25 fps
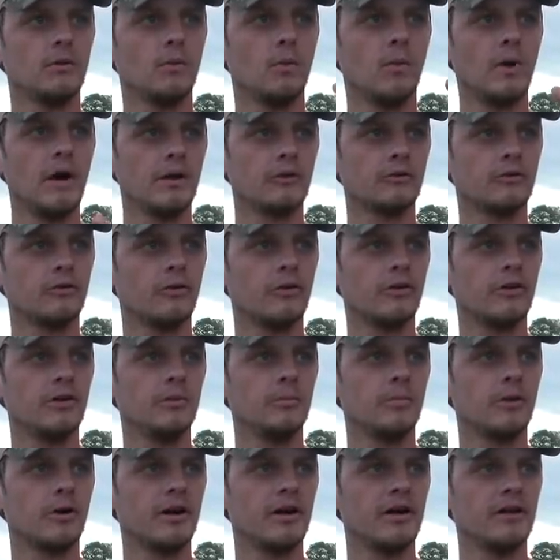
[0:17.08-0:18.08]
wild turkey
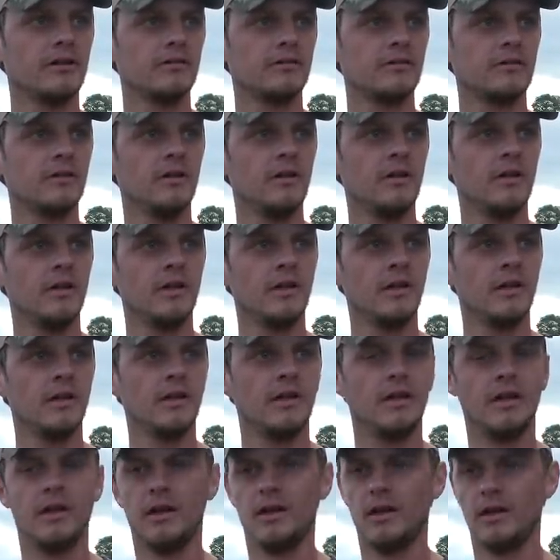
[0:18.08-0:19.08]
breast,
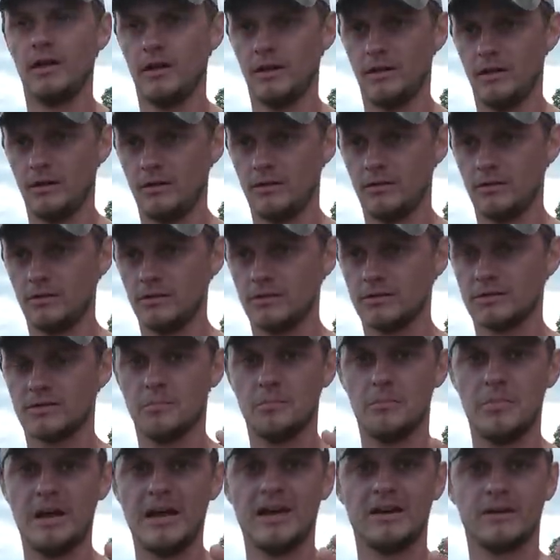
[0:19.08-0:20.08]
and
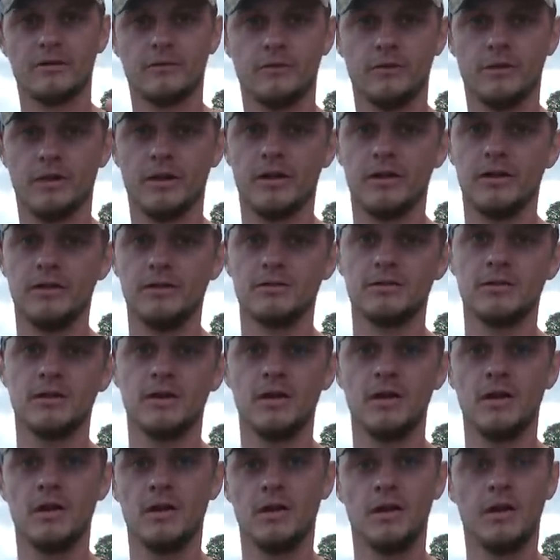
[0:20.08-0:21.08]
some bass fillets.
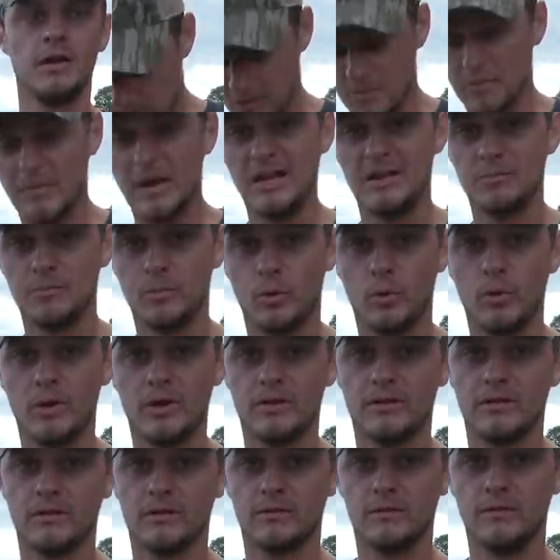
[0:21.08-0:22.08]
The main
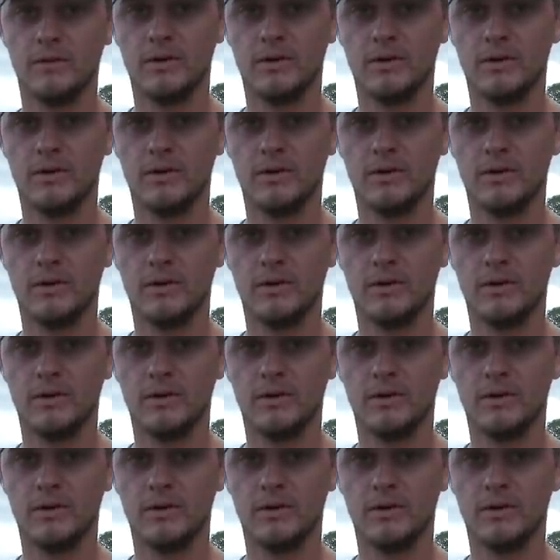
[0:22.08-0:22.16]
point of this